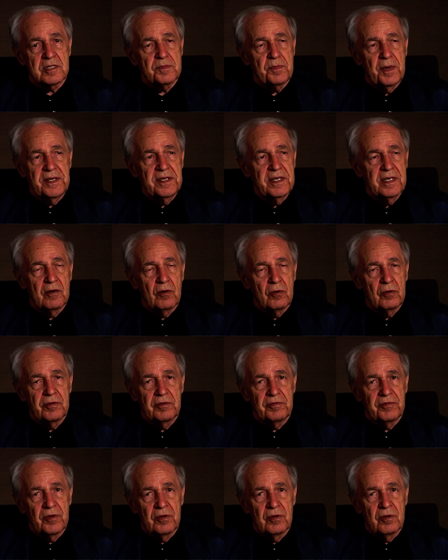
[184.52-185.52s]
explaining all
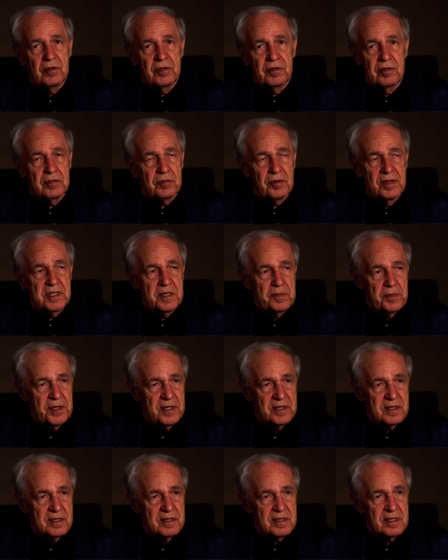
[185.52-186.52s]
the 20
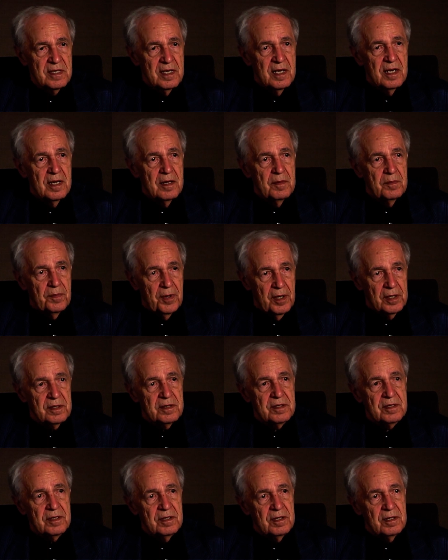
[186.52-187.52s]
pieces,
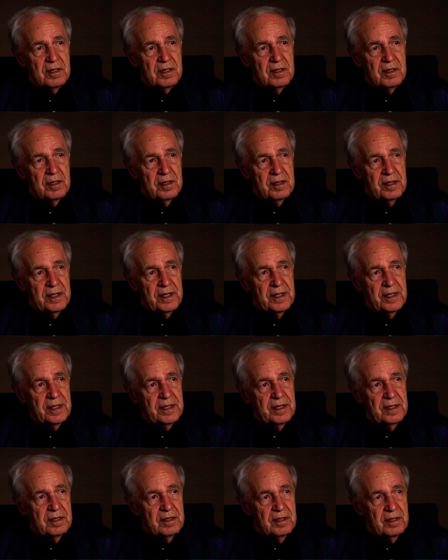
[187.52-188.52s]
but
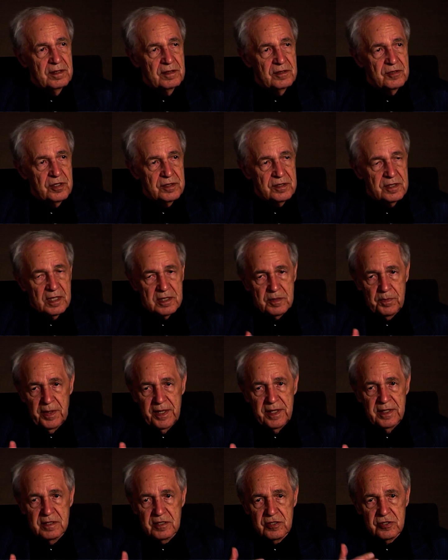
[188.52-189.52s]
he just
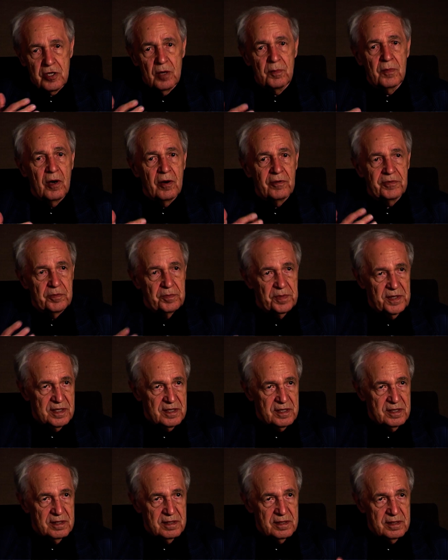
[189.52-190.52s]
explained some of the
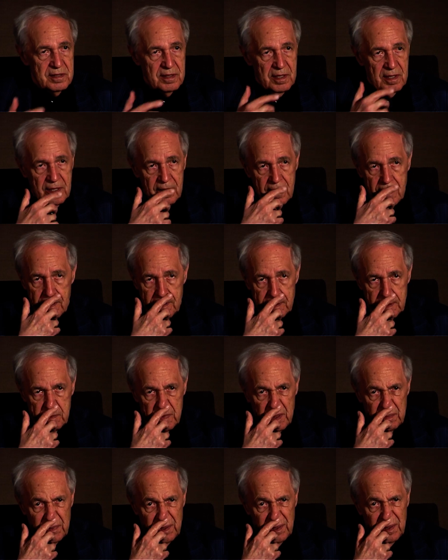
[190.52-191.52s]
pieces, I
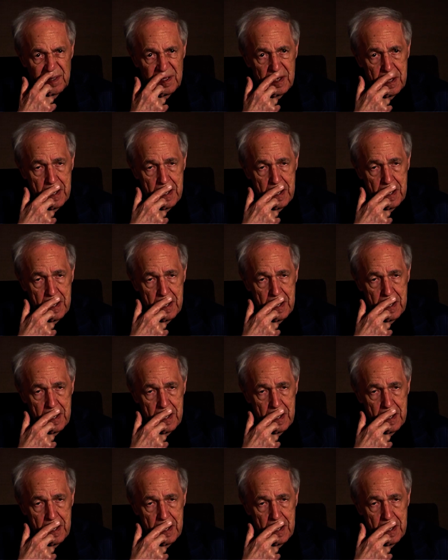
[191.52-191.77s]
remember.